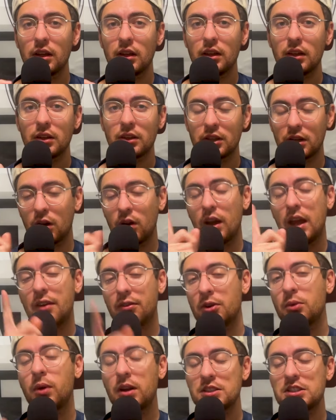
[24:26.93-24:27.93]
You know, every
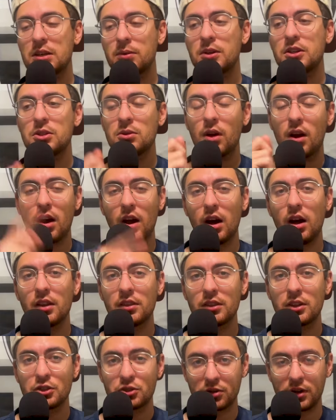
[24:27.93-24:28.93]
Wednesday we do on the
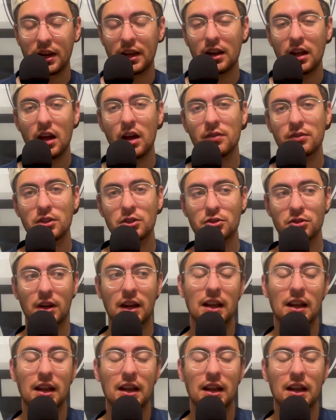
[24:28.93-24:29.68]
train, off the train.